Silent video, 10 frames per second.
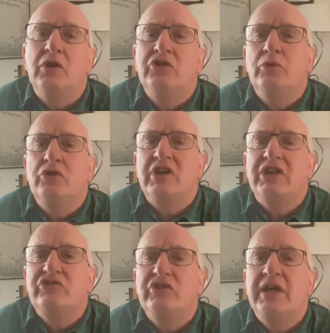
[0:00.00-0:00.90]
want to
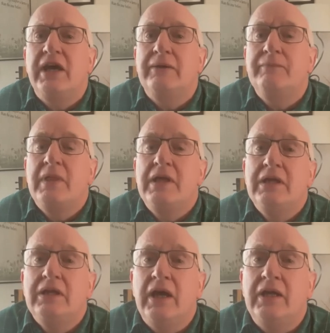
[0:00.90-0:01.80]
address today,
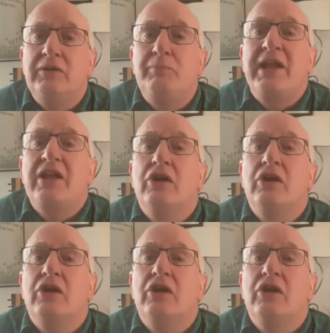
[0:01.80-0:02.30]
depending